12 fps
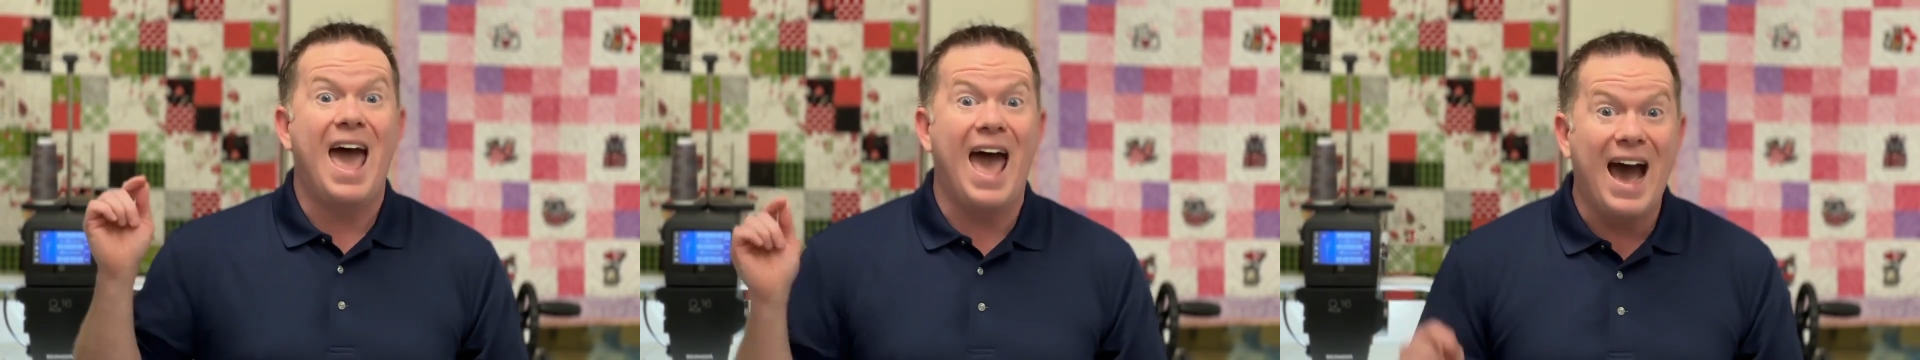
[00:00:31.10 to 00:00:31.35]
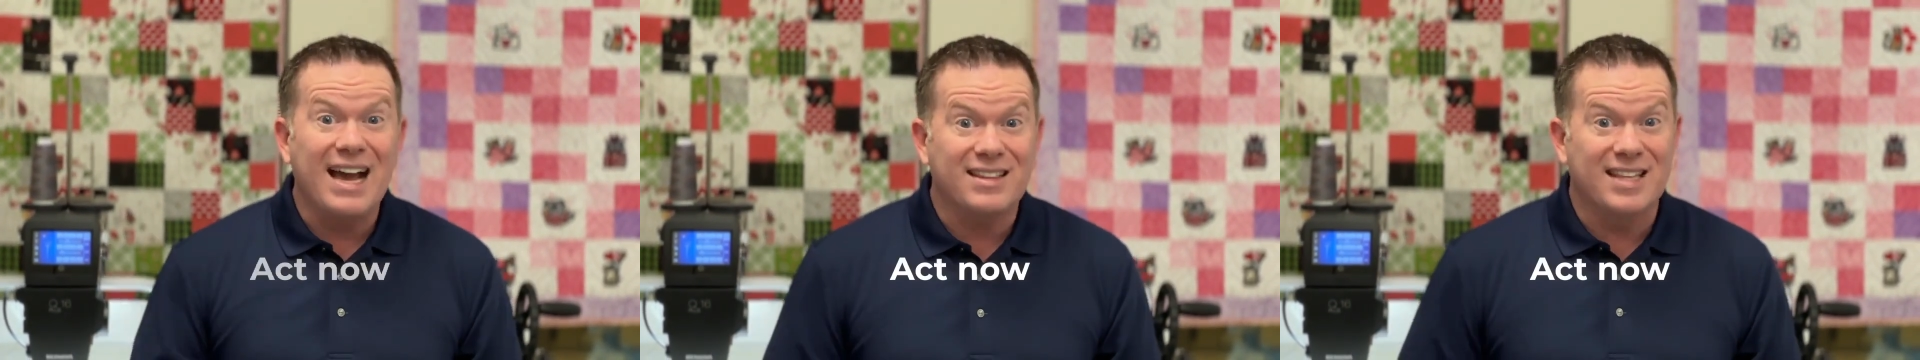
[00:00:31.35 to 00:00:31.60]

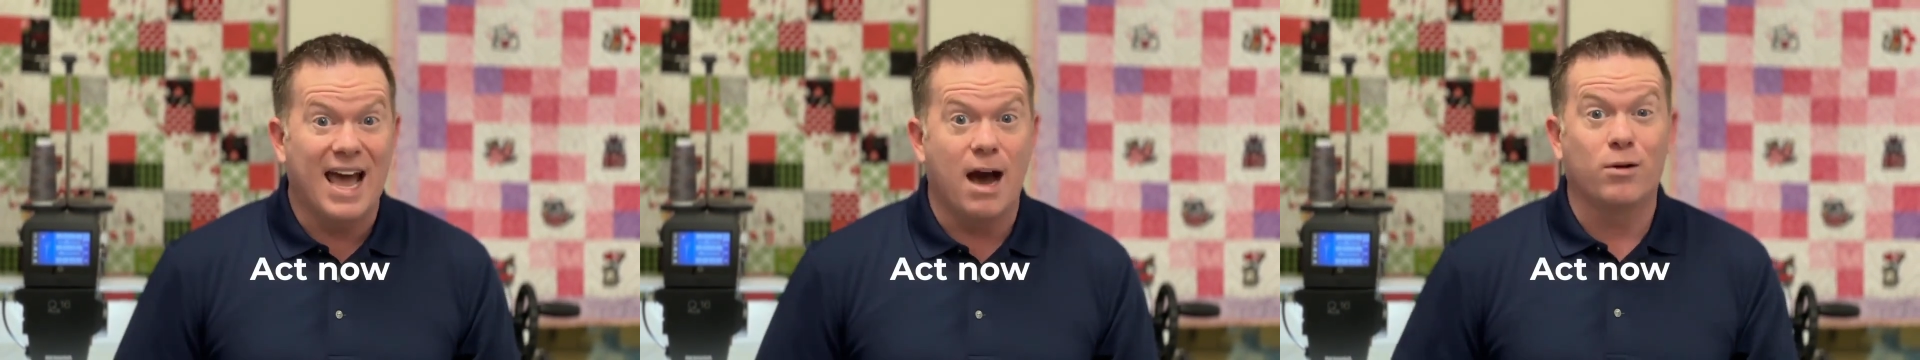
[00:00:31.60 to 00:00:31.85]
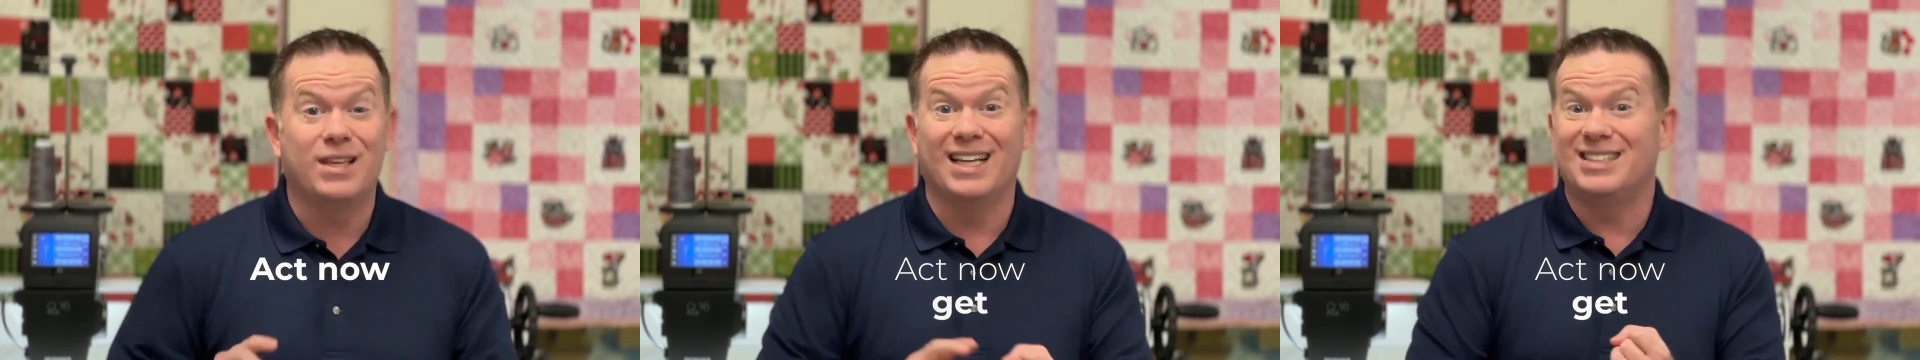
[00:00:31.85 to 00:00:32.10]
Act
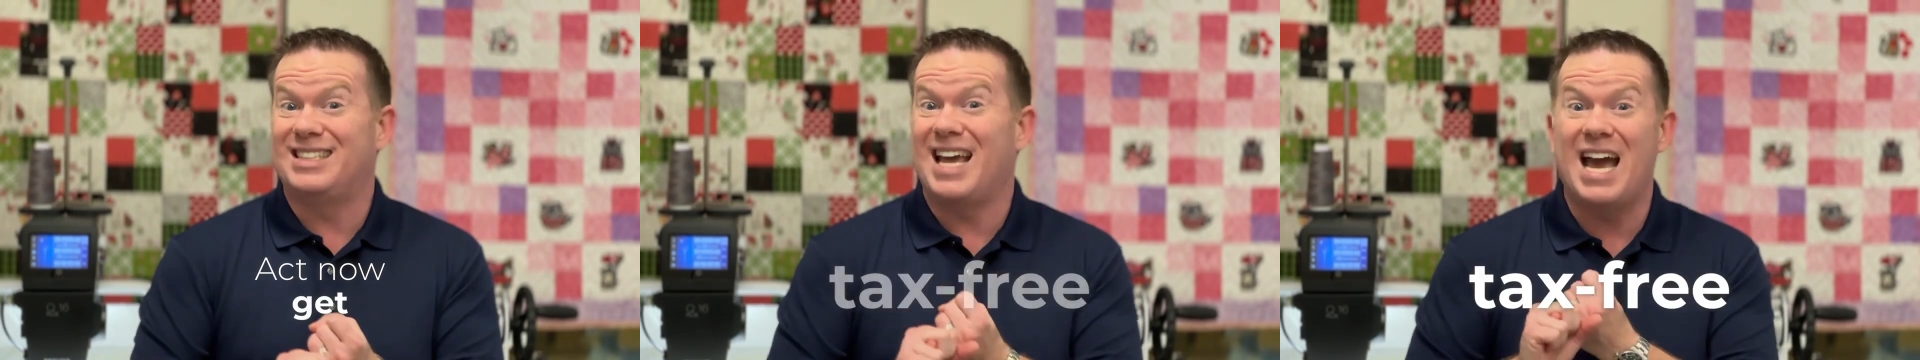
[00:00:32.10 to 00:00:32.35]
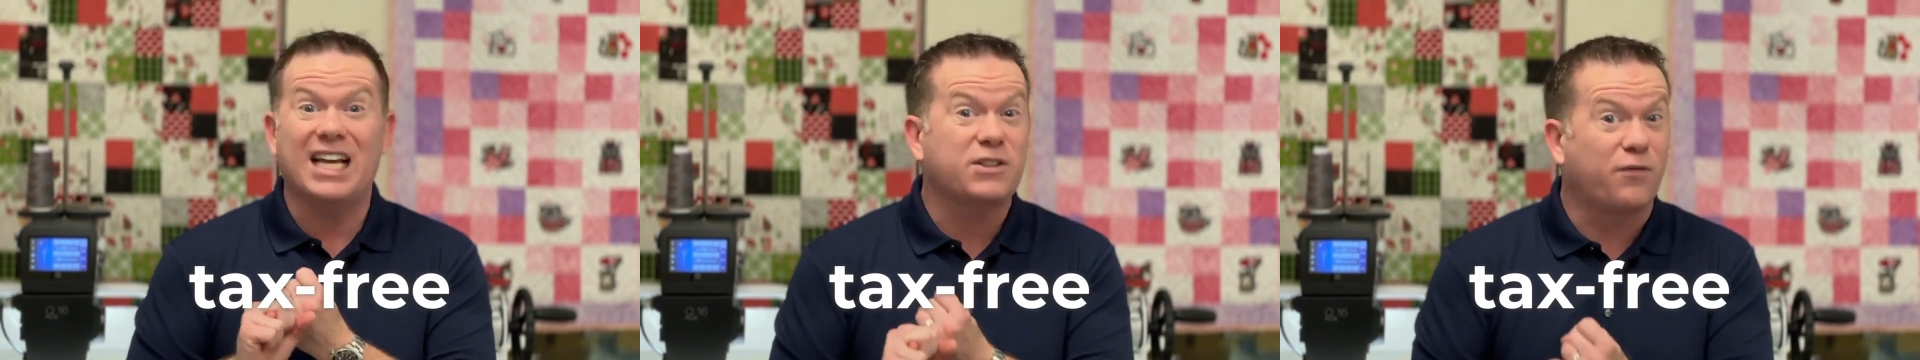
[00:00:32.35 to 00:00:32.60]
now, get
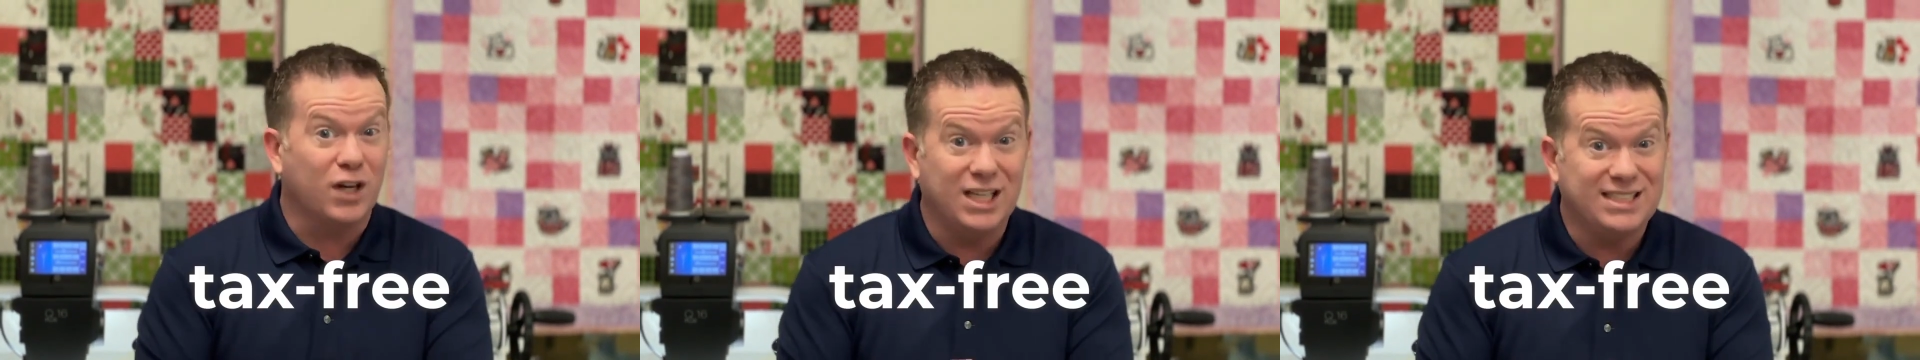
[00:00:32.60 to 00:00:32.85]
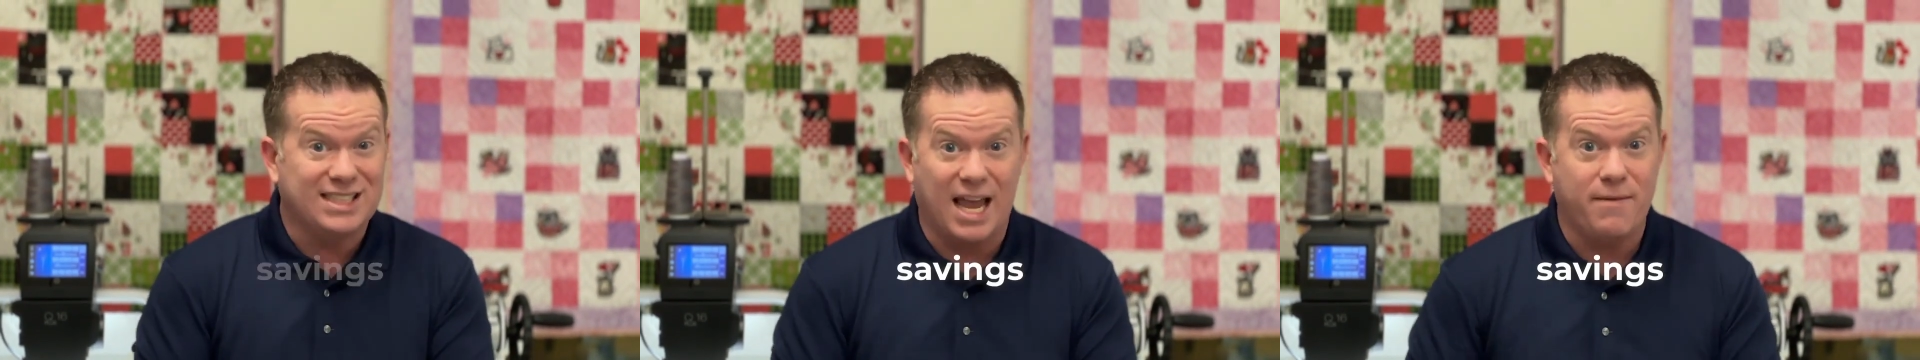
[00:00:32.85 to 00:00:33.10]
tax-free
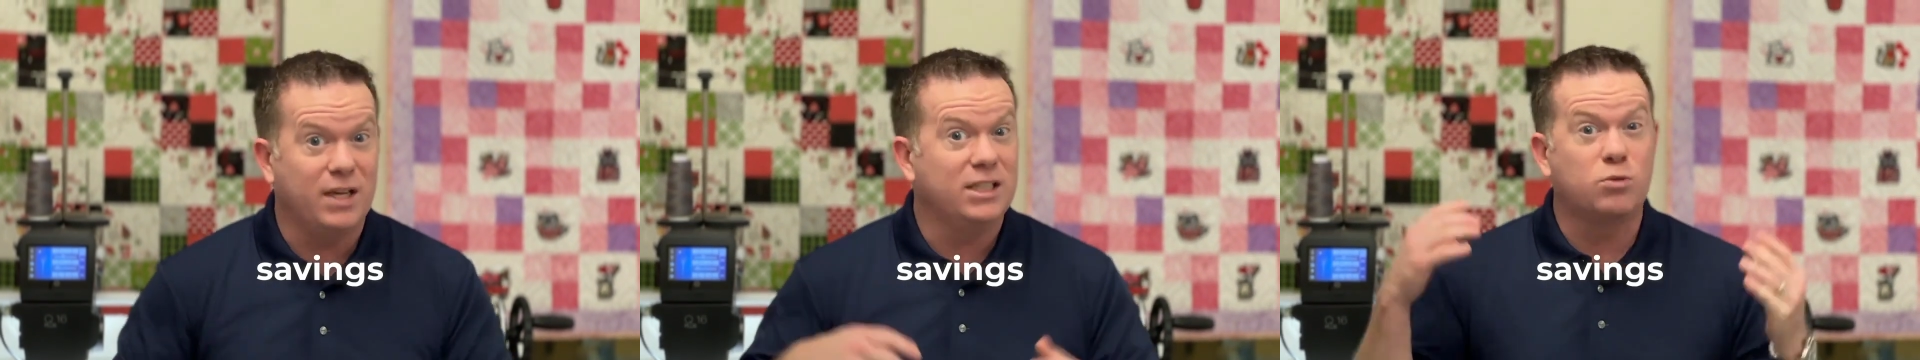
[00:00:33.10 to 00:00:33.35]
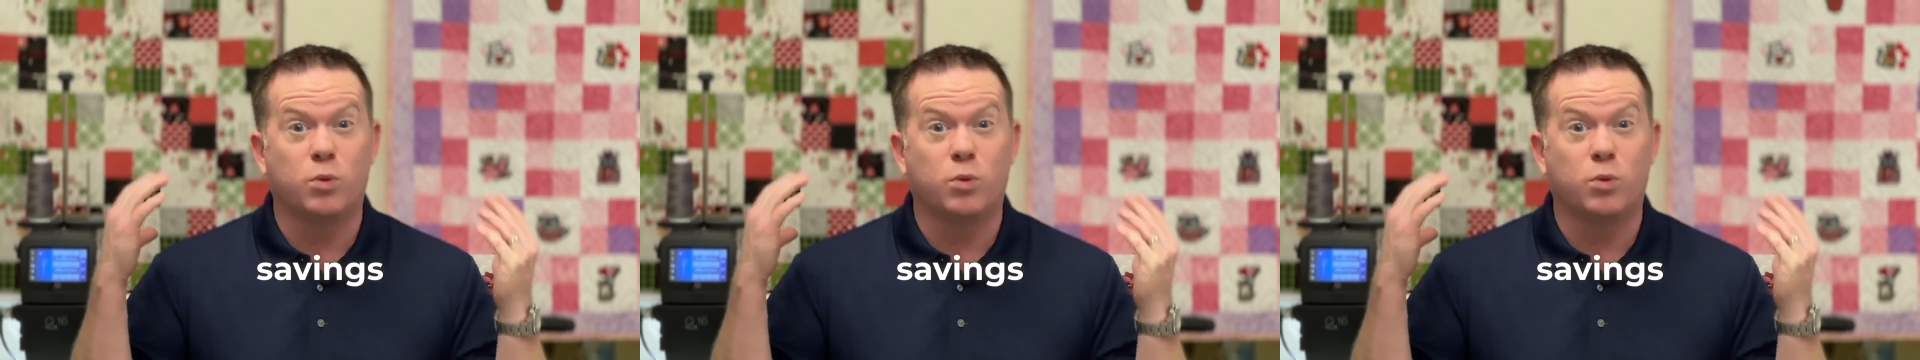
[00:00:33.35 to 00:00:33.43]
savings,